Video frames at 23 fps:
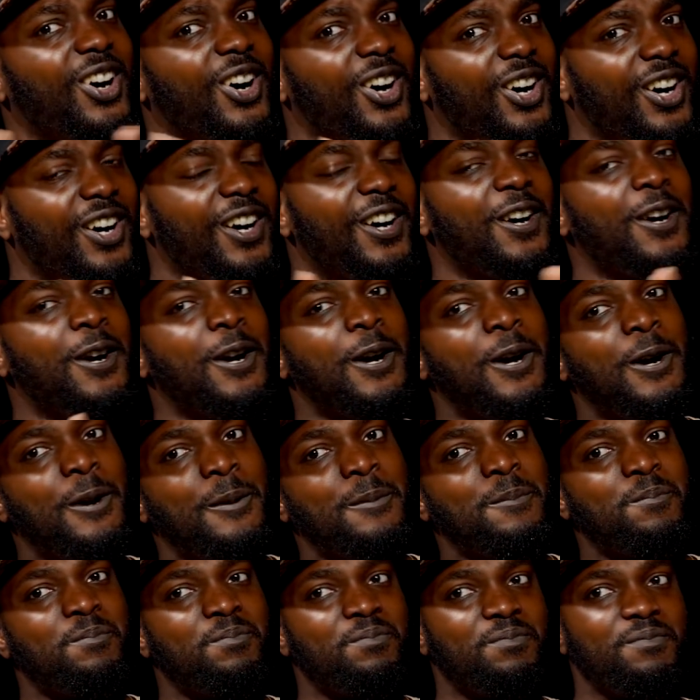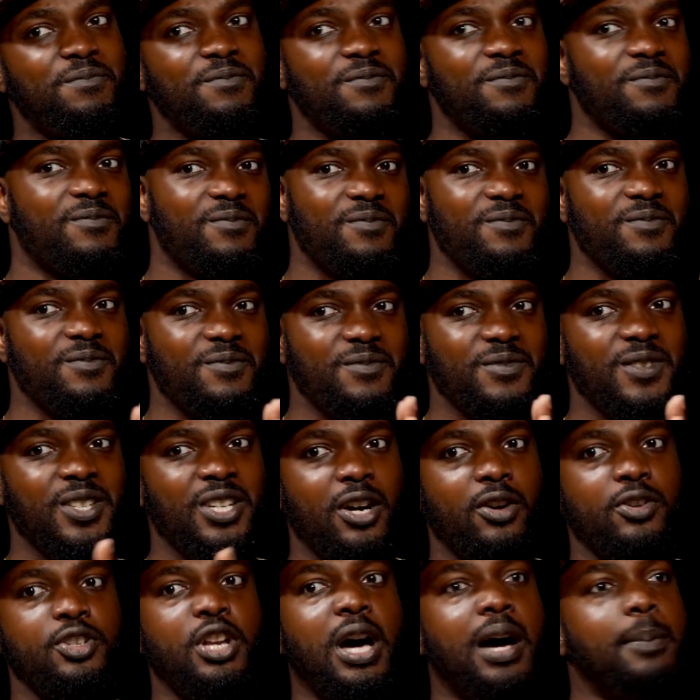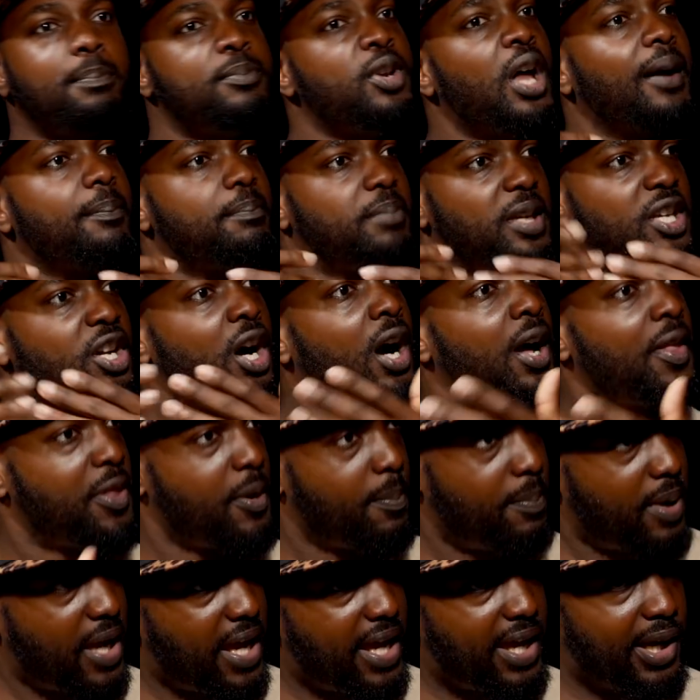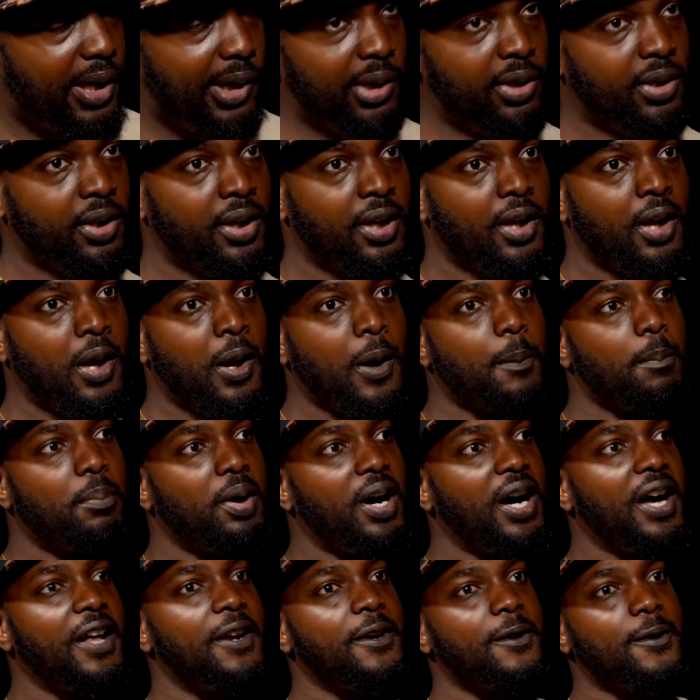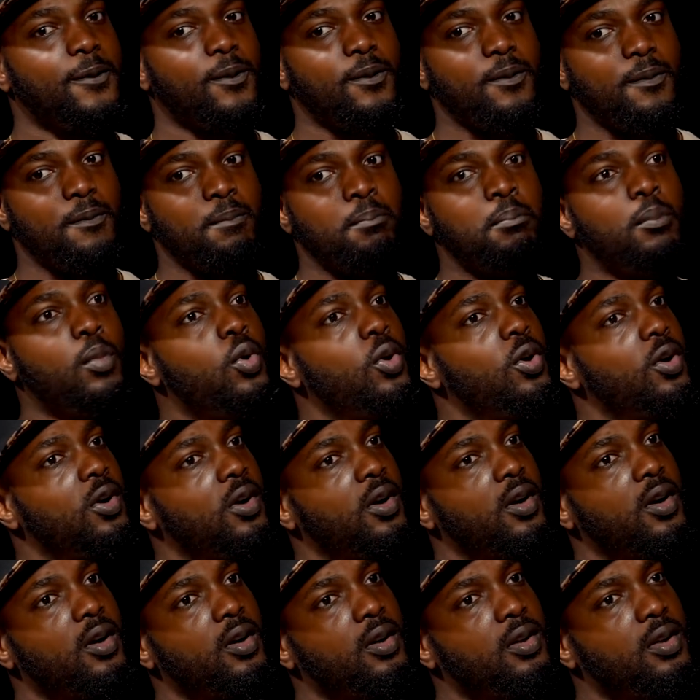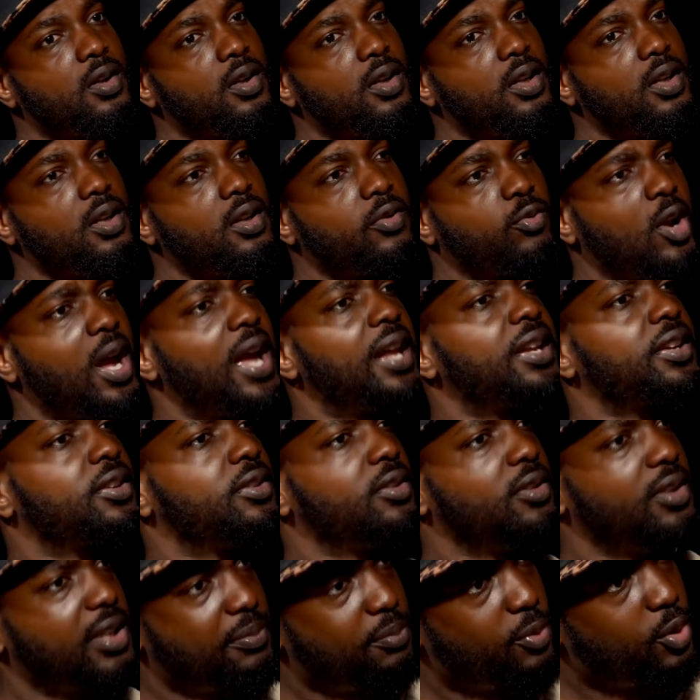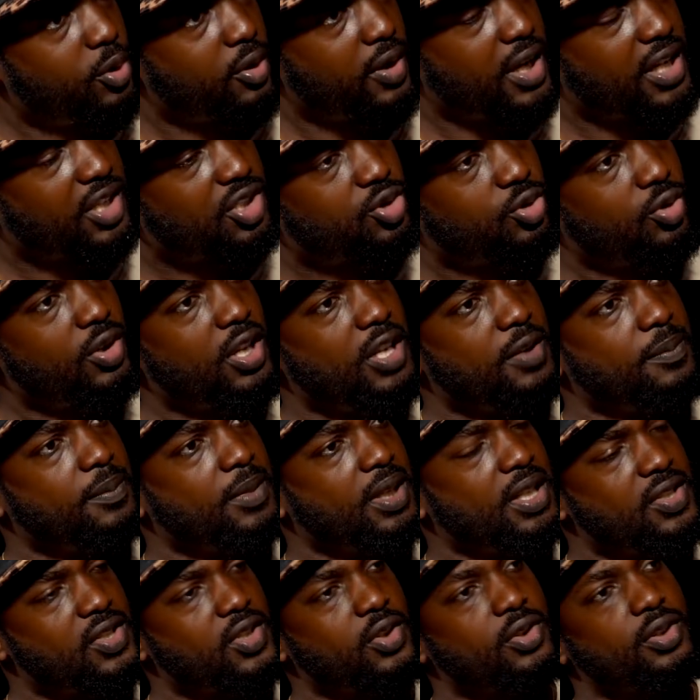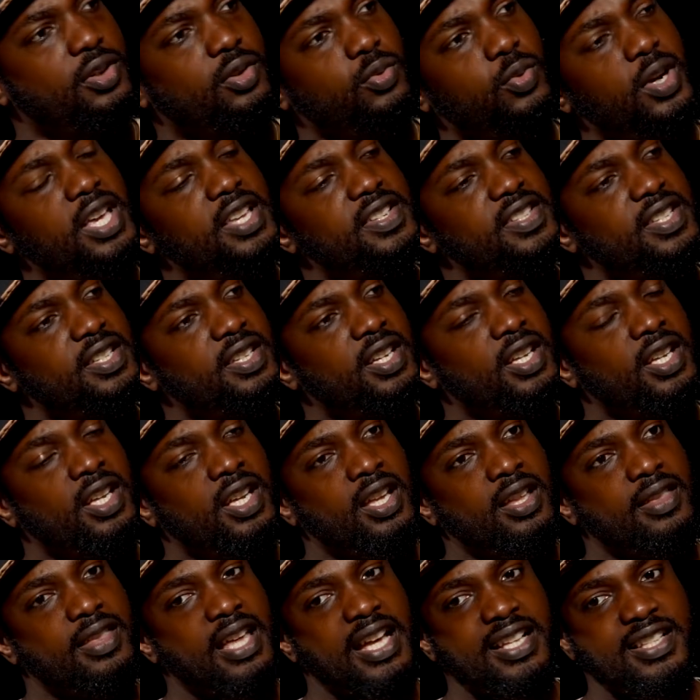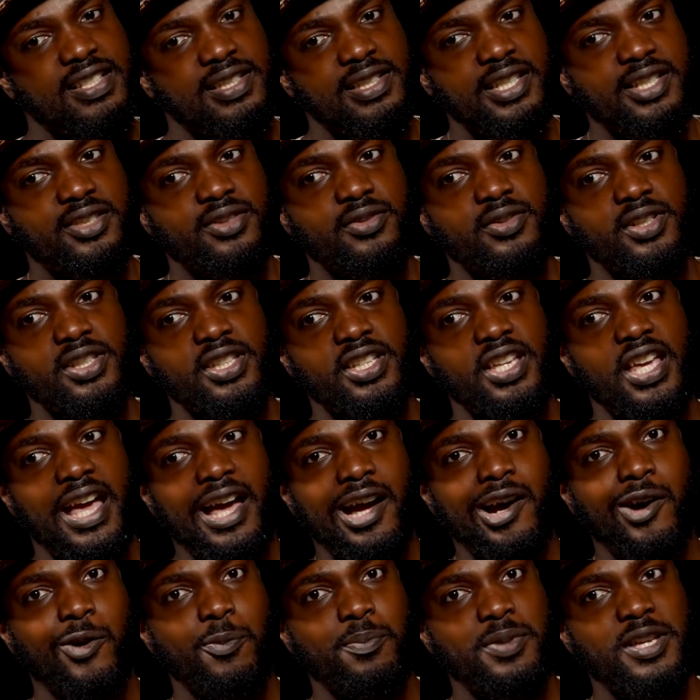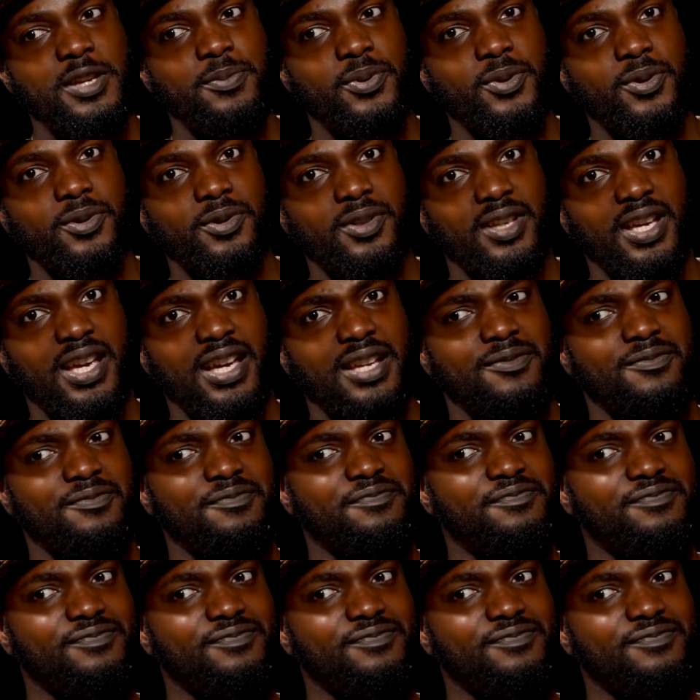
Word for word: are, you know, not not beyond the pale, but more radical and more extreme in certain ways. And that's literally how people get.